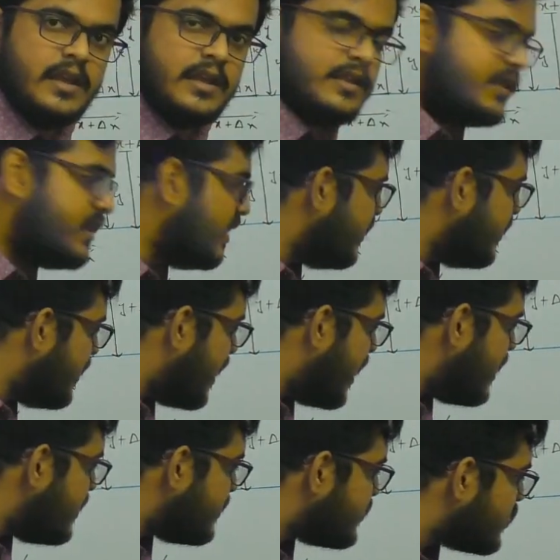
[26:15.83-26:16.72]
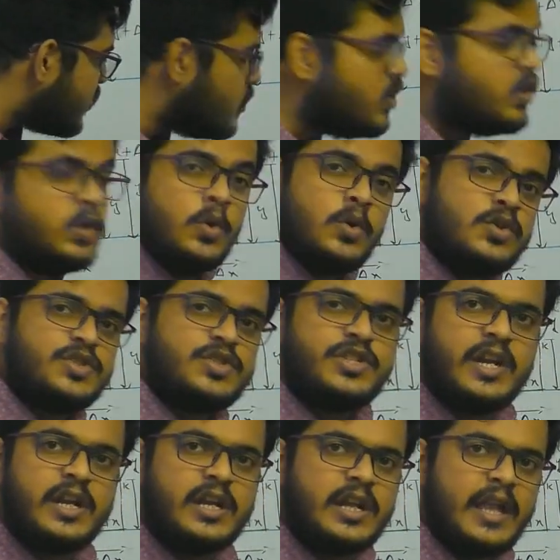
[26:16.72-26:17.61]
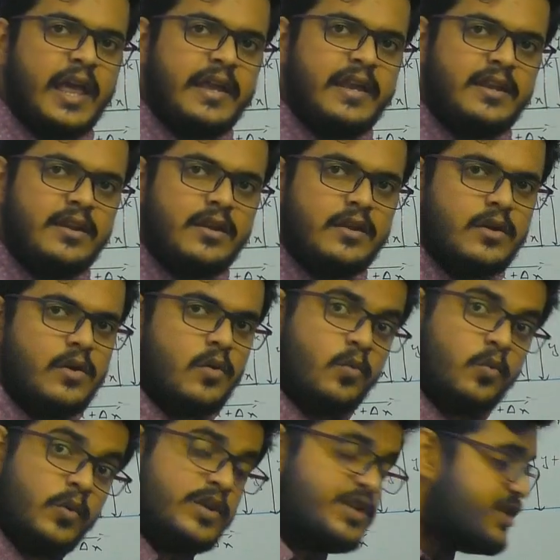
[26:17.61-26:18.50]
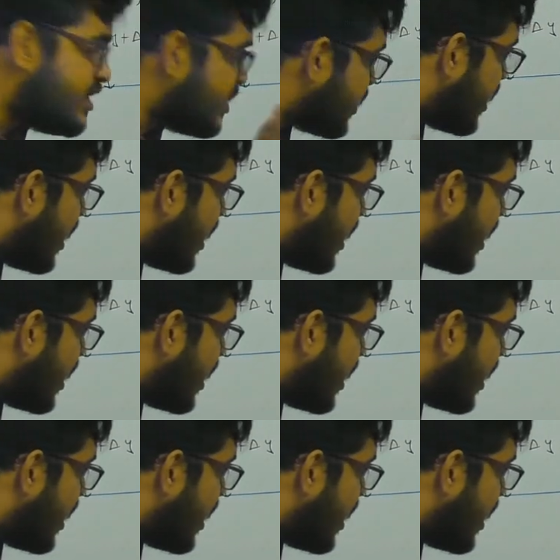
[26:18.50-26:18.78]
then there is no straight line which